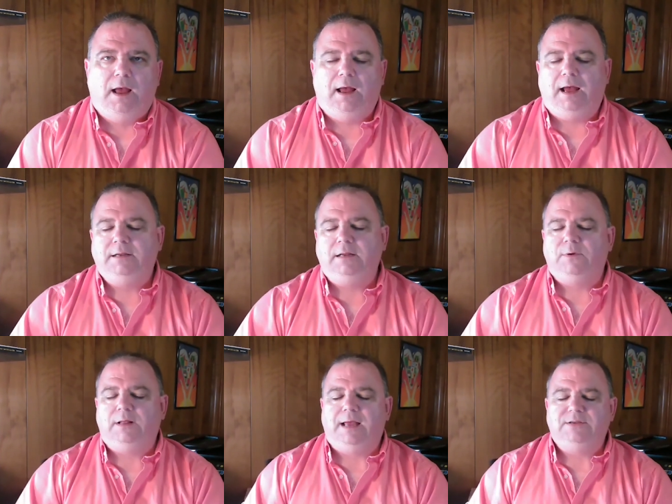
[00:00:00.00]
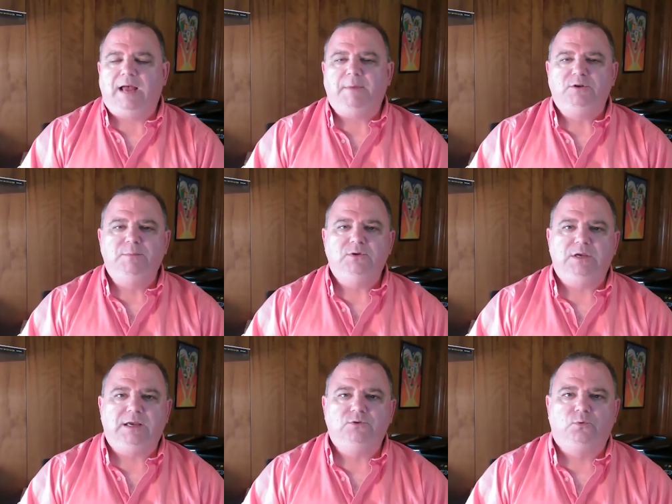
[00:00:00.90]
I didn't realize how much
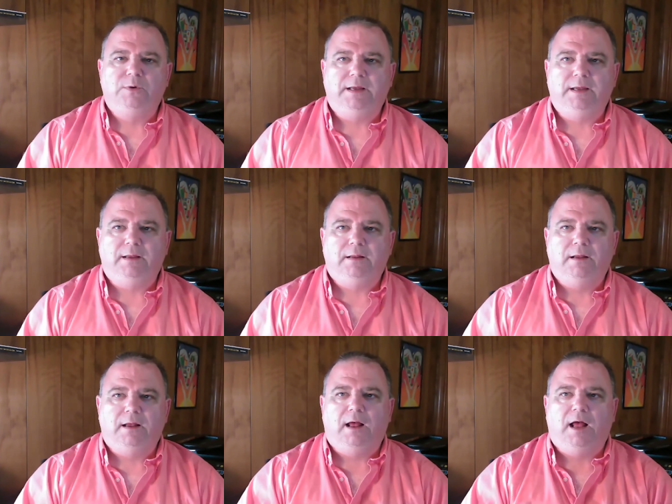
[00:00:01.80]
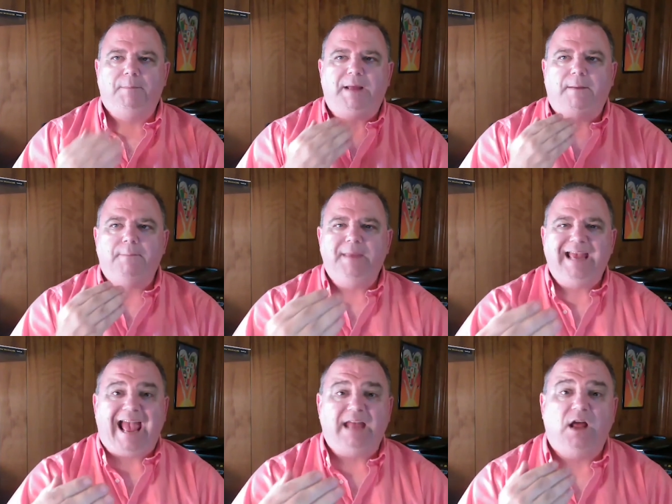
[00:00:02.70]
music is really about
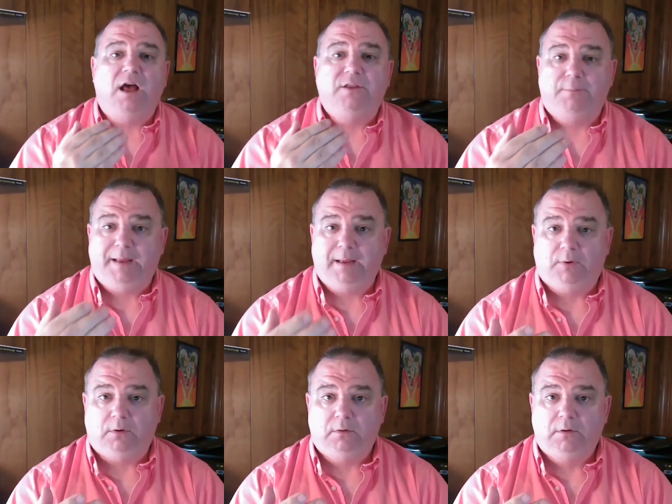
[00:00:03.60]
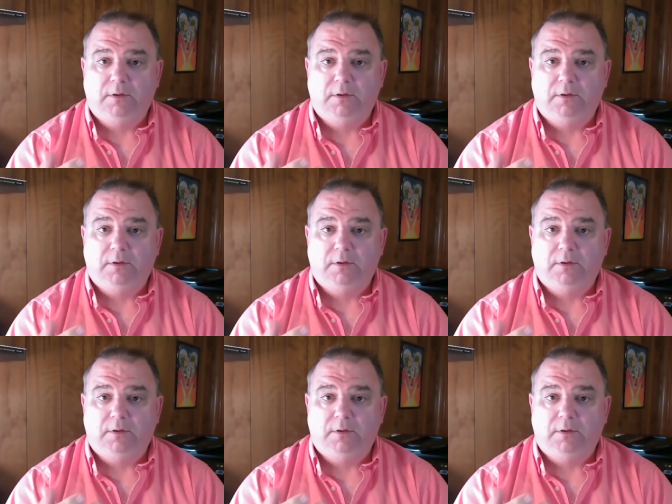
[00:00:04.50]
me and other people.